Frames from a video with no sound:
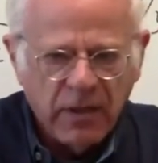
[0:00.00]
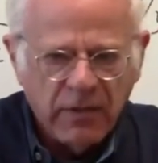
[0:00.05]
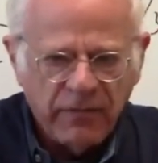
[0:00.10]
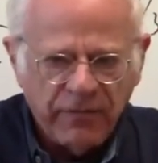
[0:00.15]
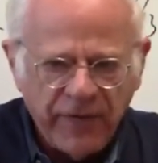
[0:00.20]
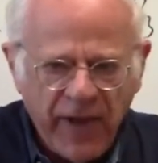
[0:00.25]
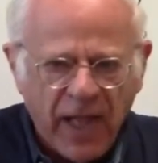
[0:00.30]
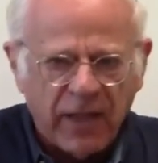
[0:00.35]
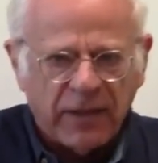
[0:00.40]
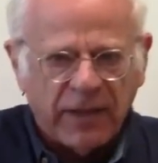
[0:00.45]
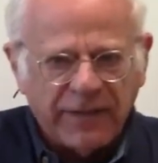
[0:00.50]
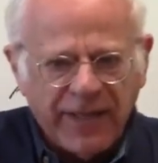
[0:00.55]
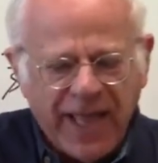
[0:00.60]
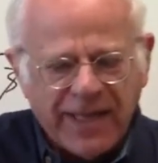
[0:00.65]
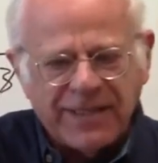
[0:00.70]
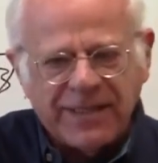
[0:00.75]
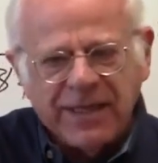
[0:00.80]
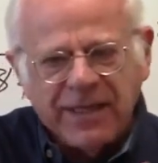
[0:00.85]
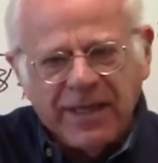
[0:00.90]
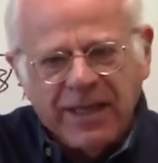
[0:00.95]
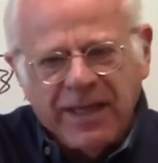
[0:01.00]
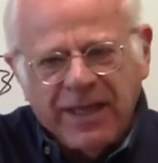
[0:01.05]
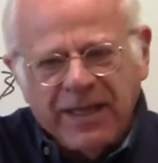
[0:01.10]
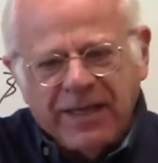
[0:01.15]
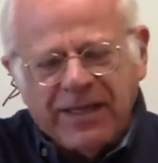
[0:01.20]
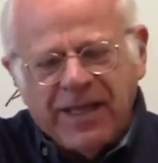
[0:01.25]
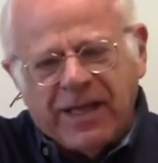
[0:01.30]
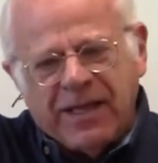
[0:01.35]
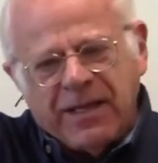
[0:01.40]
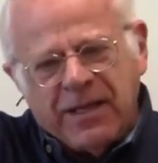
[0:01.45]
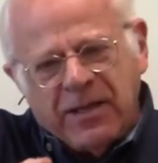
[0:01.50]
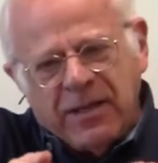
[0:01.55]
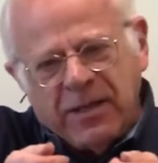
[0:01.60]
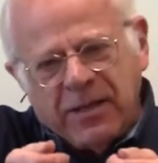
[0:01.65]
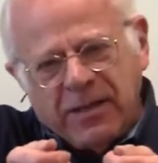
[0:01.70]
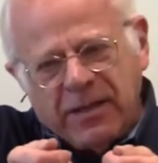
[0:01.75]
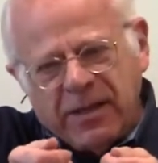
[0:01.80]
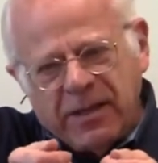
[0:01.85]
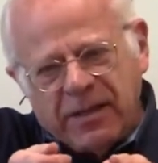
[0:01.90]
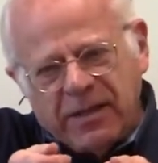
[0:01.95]
fell, and that's the,
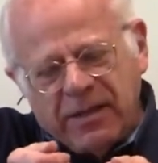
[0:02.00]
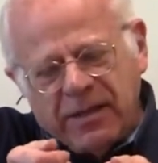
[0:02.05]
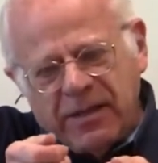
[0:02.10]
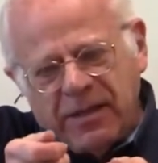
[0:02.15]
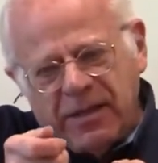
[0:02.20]
the,